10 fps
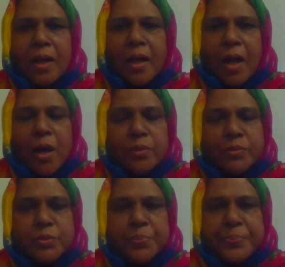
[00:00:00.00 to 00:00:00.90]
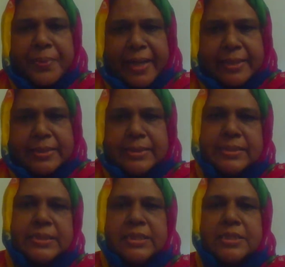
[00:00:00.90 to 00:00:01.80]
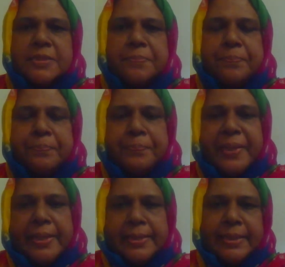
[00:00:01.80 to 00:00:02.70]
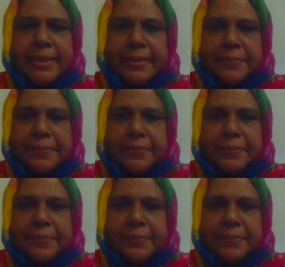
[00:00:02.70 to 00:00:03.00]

how to practice painting.